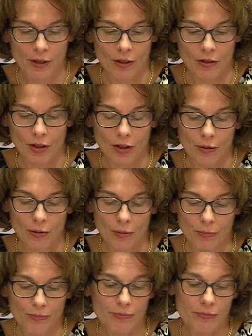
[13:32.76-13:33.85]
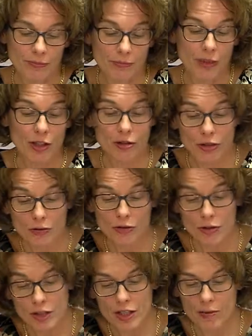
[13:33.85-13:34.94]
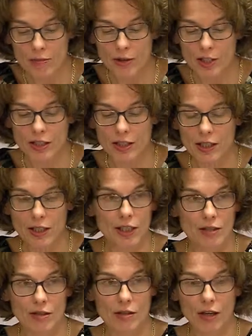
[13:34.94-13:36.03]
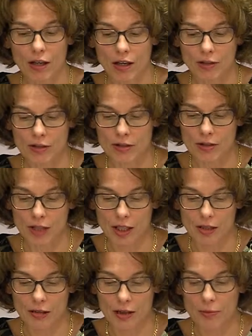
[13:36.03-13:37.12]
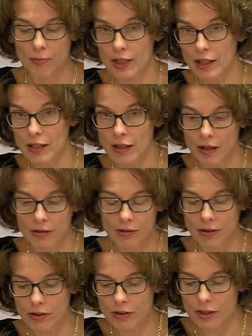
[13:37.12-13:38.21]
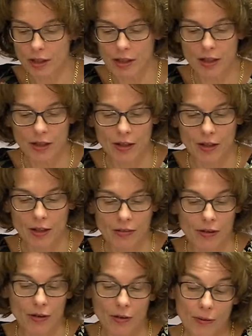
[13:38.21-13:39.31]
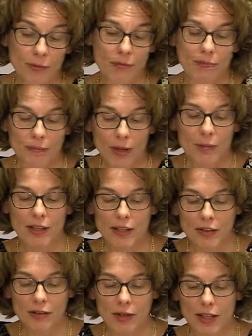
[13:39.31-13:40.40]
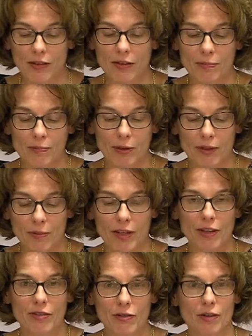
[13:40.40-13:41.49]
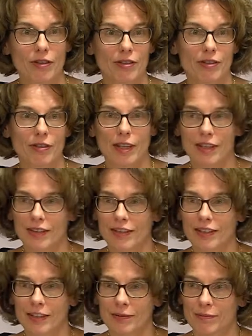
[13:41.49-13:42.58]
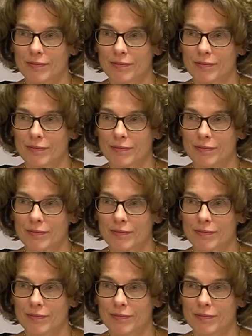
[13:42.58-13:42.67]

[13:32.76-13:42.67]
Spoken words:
So my choice of Judaism was actually against all odds and not practical, not logical. So maybe that's why it's probably my strongest identity.